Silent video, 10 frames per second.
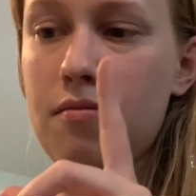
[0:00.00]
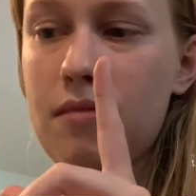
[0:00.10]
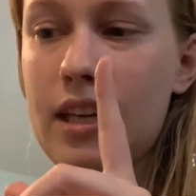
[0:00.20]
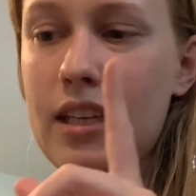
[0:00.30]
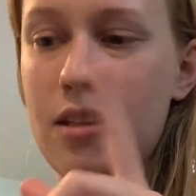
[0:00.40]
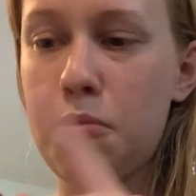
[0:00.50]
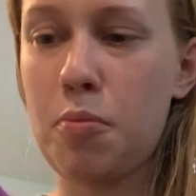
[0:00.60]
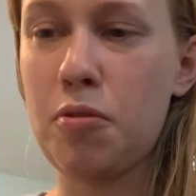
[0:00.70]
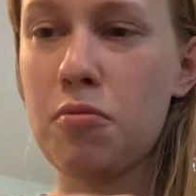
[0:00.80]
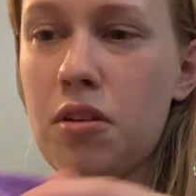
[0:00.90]
getting the
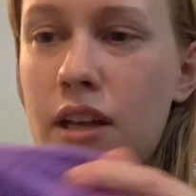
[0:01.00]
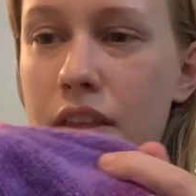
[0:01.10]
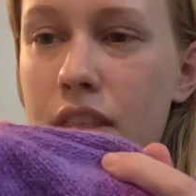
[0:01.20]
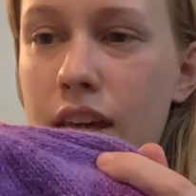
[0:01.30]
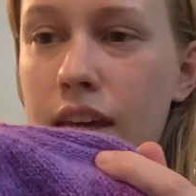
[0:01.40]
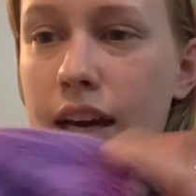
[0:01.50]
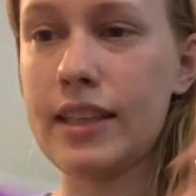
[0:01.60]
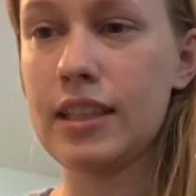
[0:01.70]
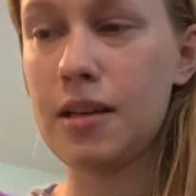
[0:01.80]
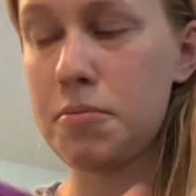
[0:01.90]
purple wool, I think. I
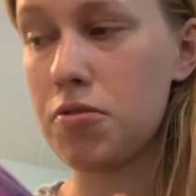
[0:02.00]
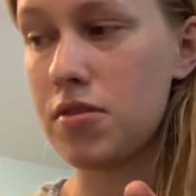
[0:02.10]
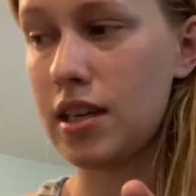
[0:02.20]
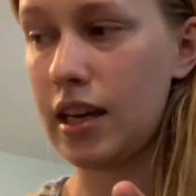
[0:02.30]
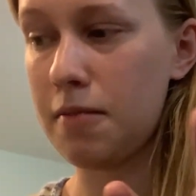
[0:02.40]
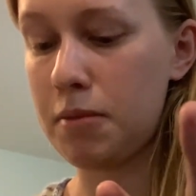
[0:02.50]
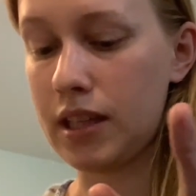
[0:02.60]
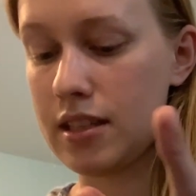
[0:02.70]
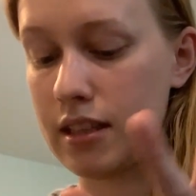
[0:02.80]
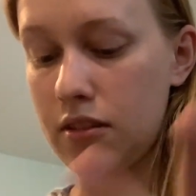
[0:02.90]
ended up using it, but
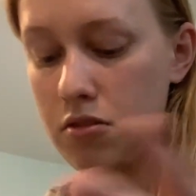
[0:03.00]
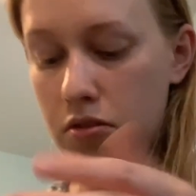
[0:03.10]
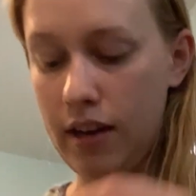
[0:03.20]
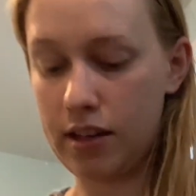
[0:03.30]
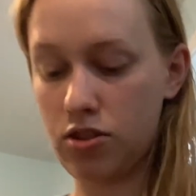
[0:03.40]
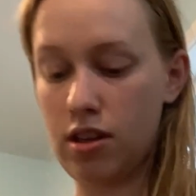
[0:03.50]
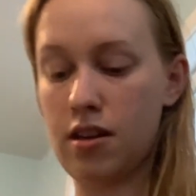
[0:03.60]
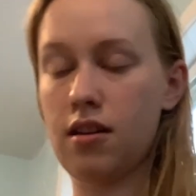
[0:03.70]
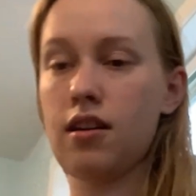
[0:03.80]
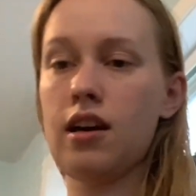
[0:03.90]
it's a little
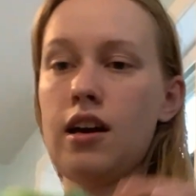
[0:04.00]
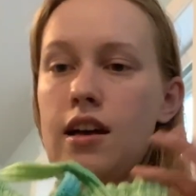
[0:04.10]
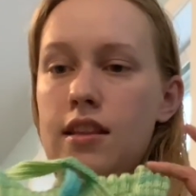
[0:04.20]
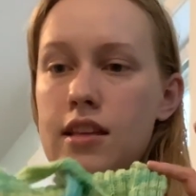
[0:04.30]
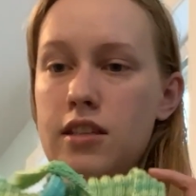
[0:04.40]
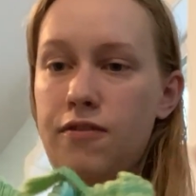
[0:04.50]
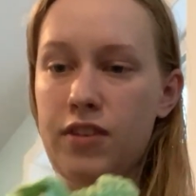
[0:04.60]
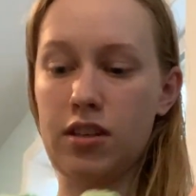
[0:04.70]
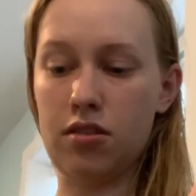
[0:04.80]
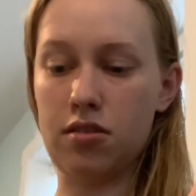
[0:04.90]
scratchy. This
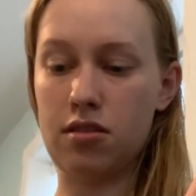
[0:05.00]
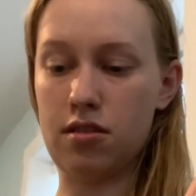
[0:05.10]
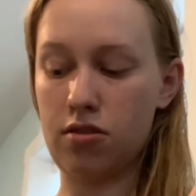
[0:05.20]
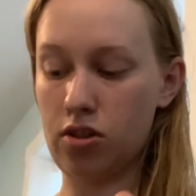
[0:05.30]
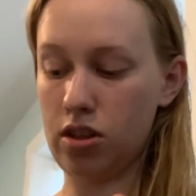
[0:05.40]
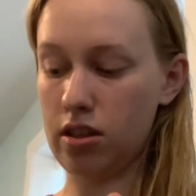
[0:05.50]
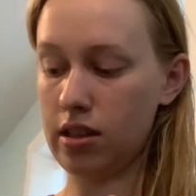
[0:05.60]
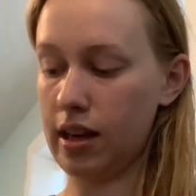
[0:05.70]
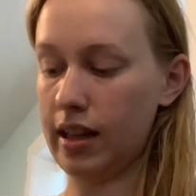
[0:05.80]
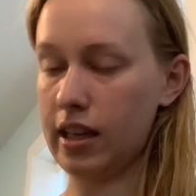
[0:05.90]
feels good.
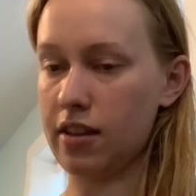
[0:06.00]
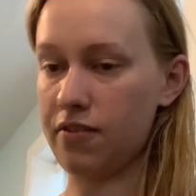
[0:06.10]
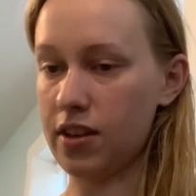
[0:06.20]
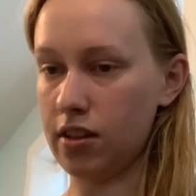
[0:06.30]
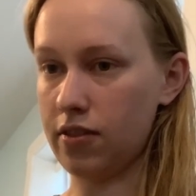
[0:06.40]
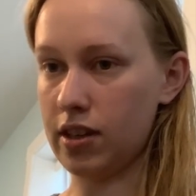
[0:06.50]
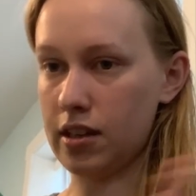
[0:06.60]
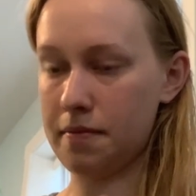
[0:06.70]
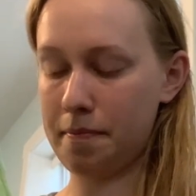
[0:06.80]
I like the feel of it.